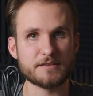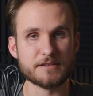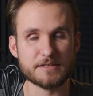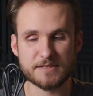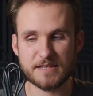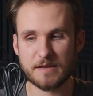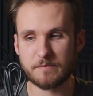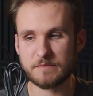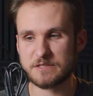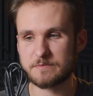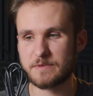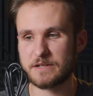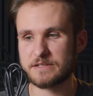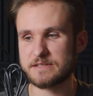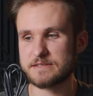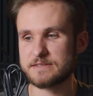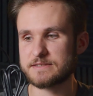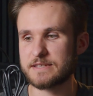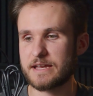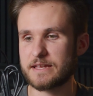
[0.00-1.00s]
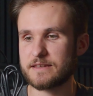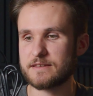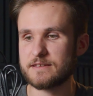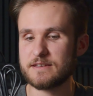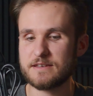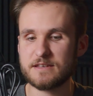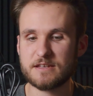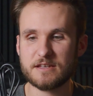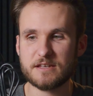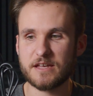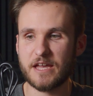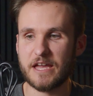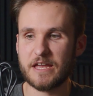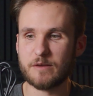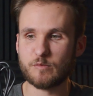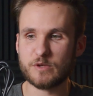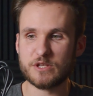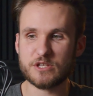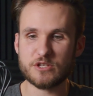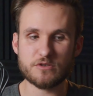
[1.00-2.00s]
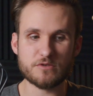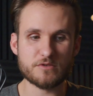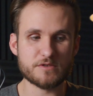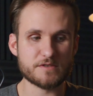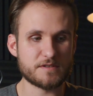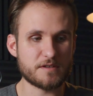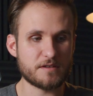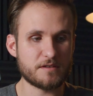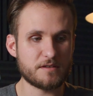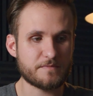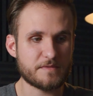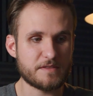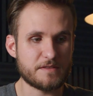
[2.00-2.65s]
The sun was about to set, and we used